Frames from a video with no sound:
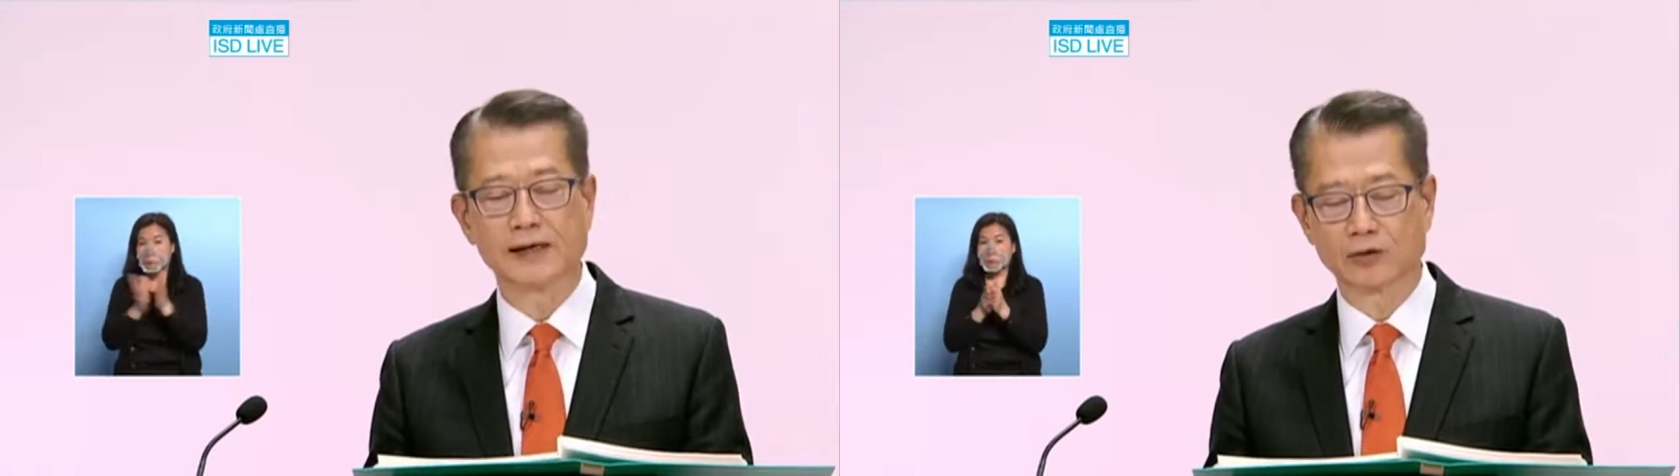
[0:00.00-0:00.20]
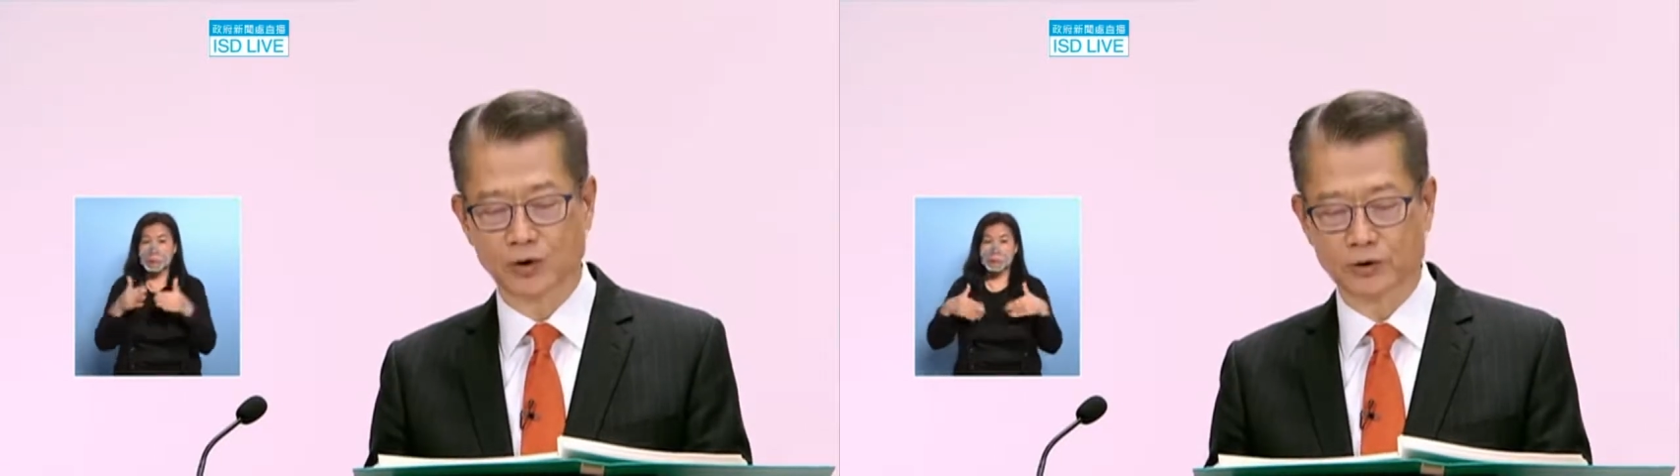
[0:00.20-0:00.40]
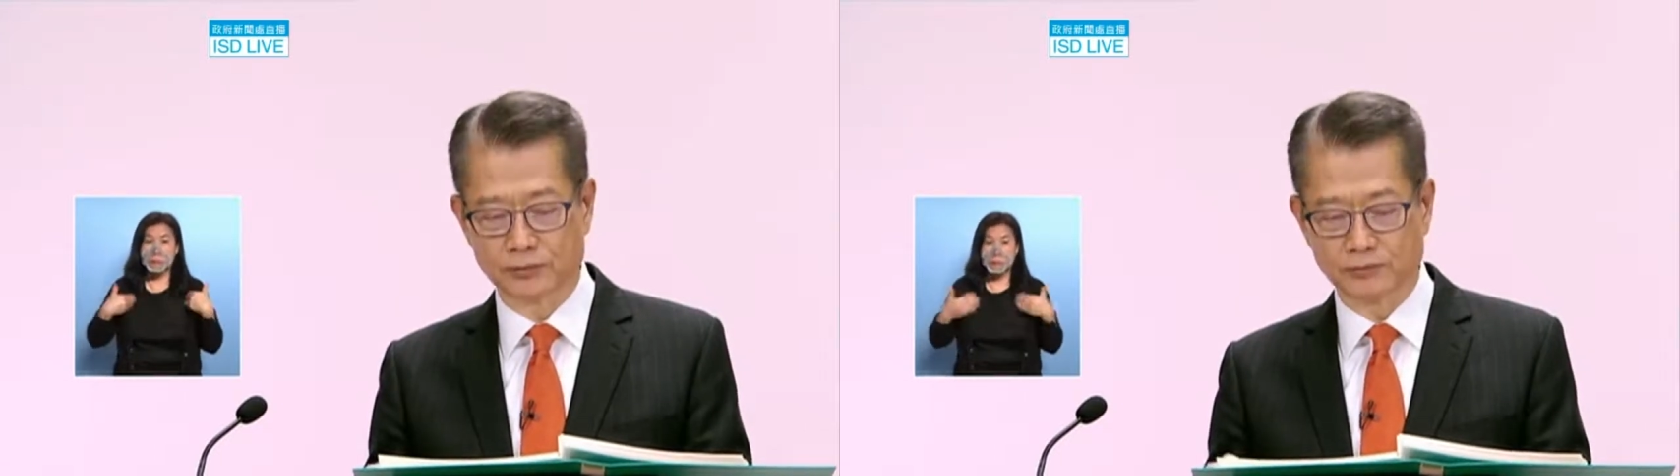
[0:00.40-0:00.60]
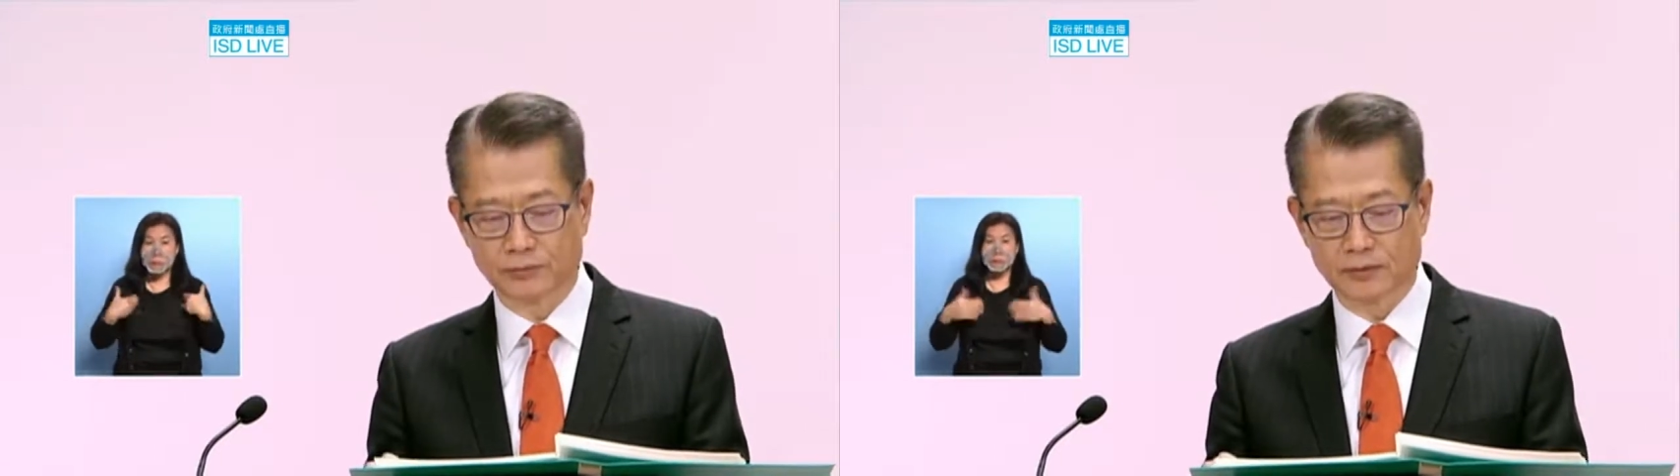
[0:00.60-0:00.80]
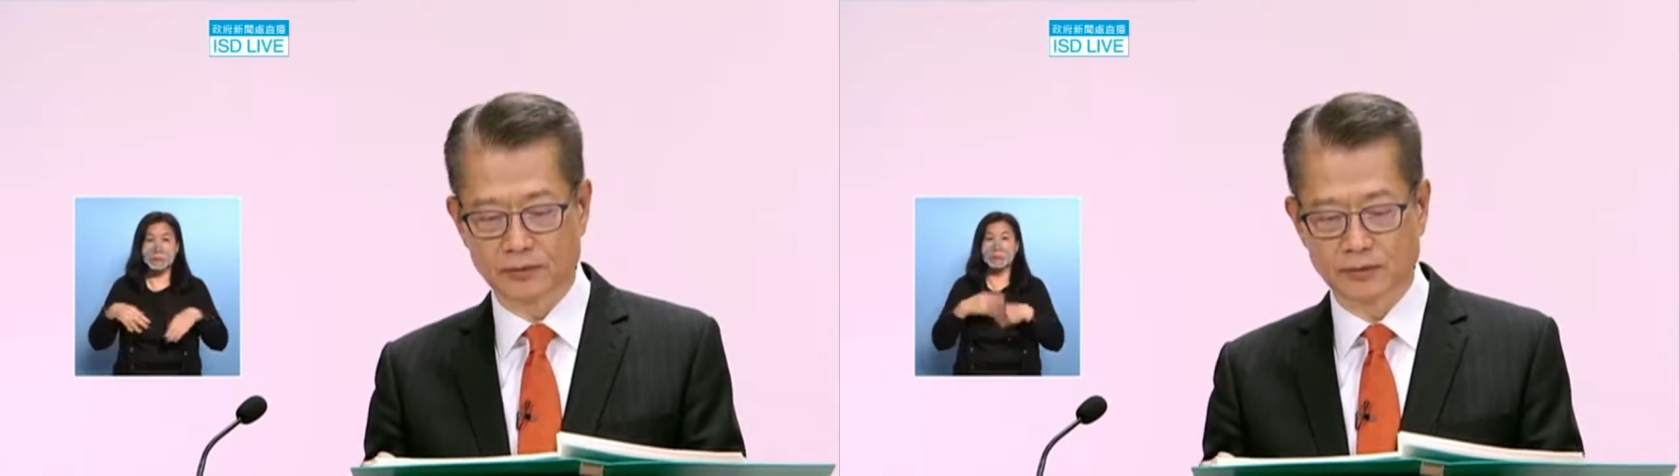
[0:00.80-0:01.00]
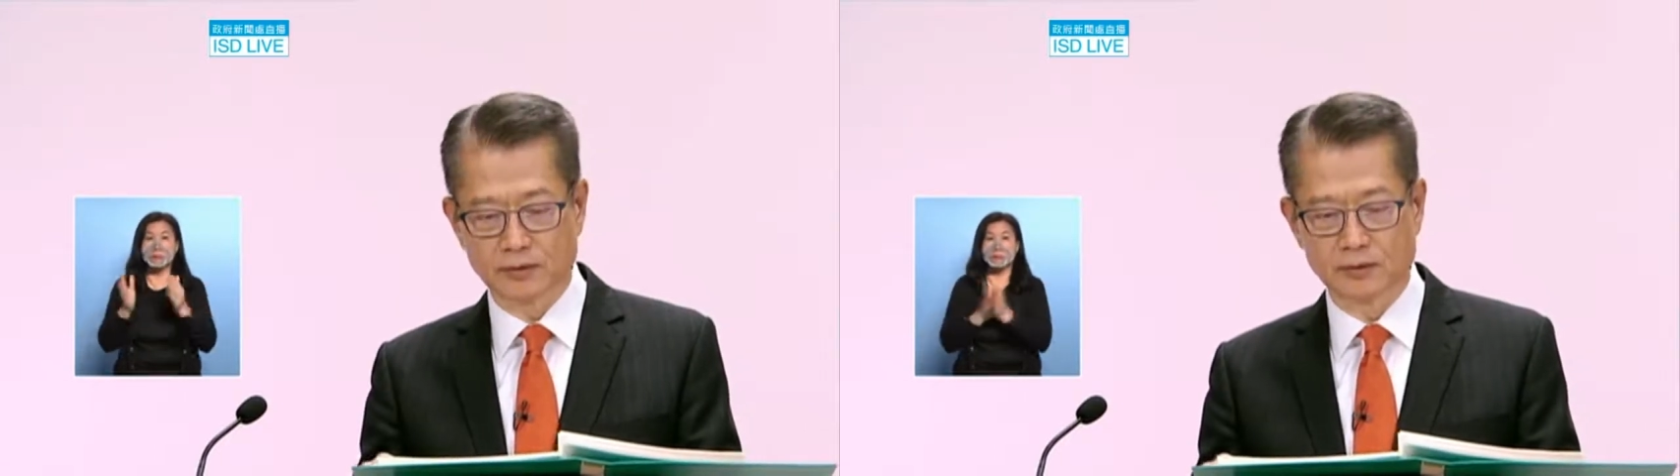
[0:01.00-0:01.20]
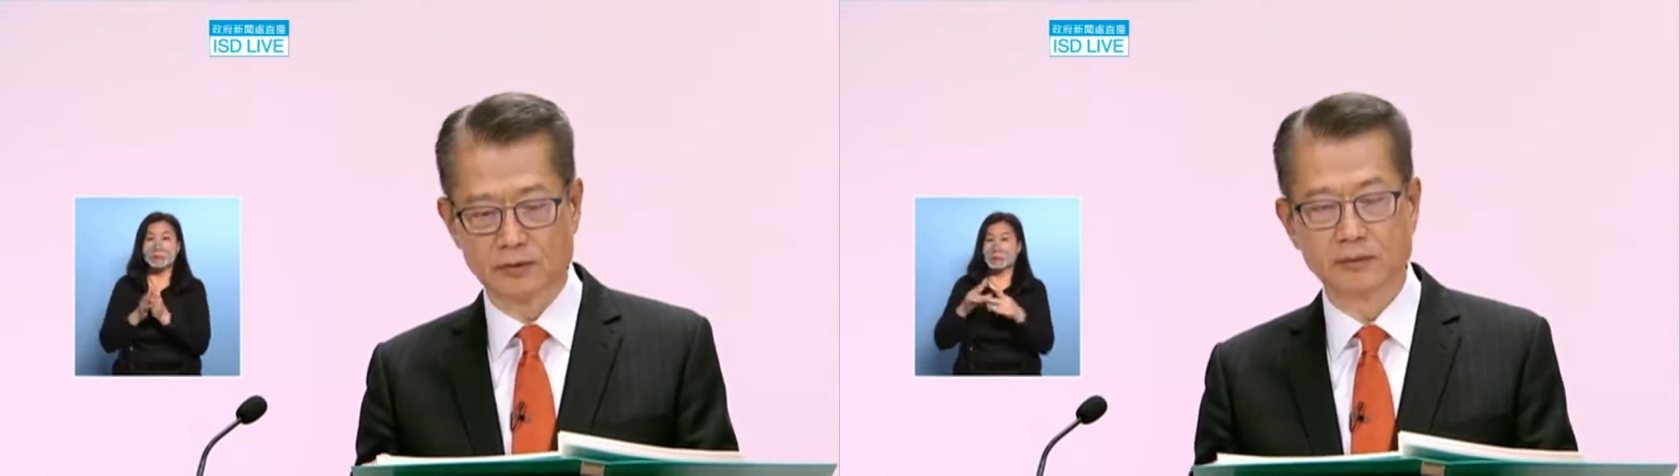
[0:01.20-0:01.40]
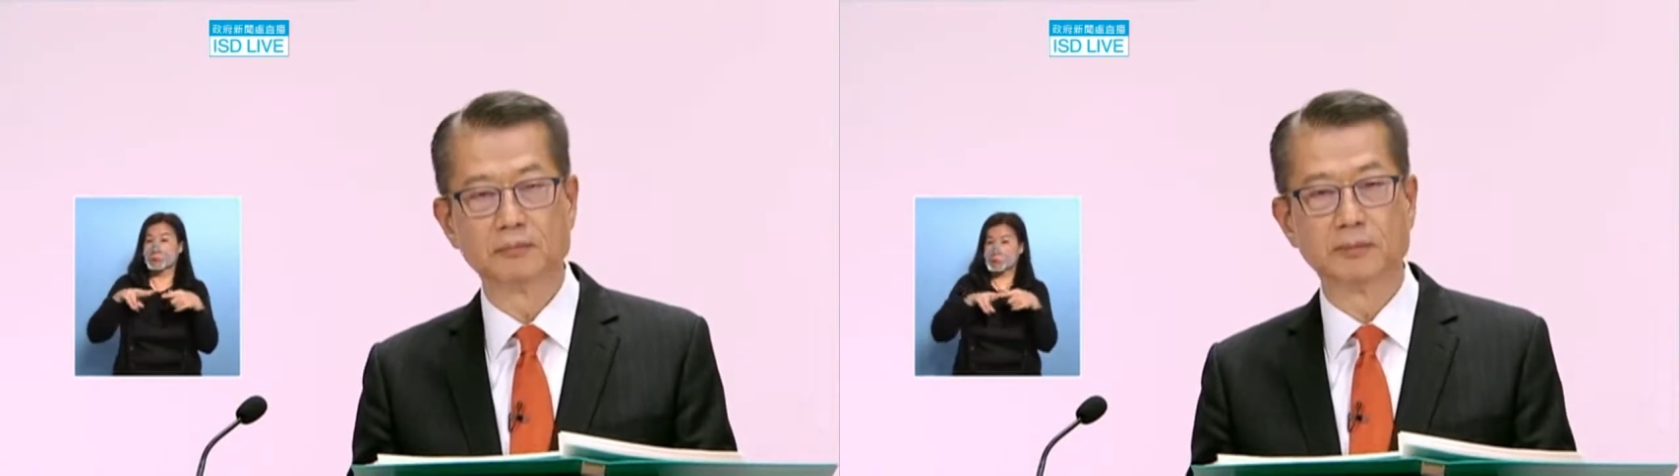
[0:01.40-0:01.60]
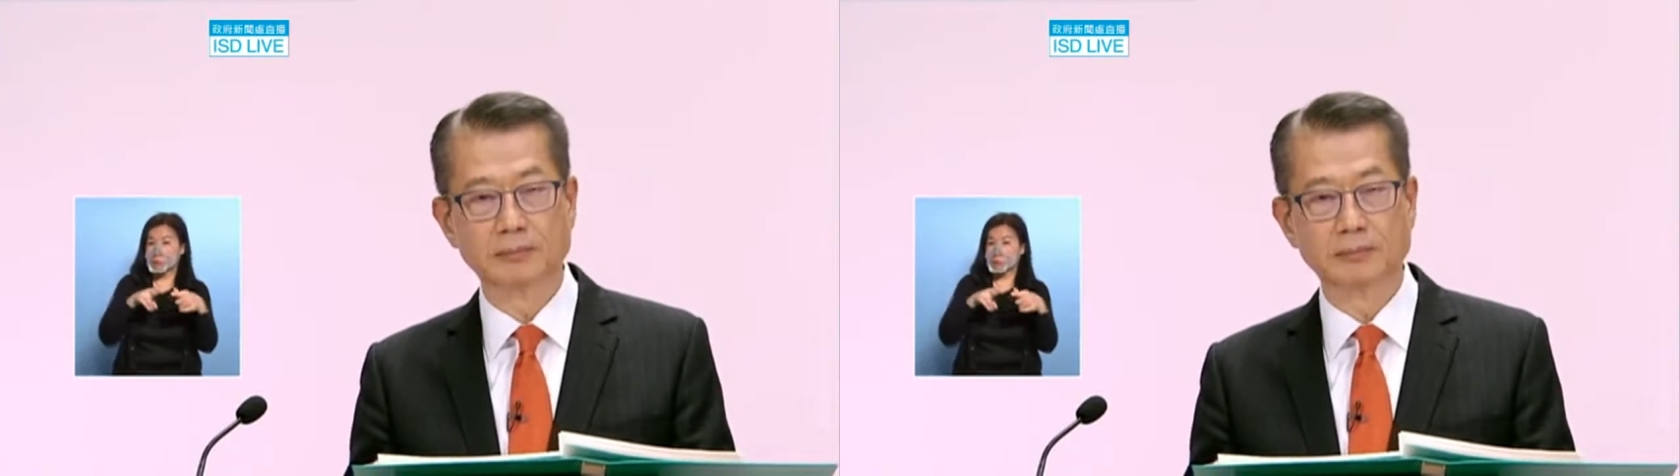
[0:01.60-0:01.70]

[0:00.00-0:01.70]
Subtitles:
in arts and cultural activities,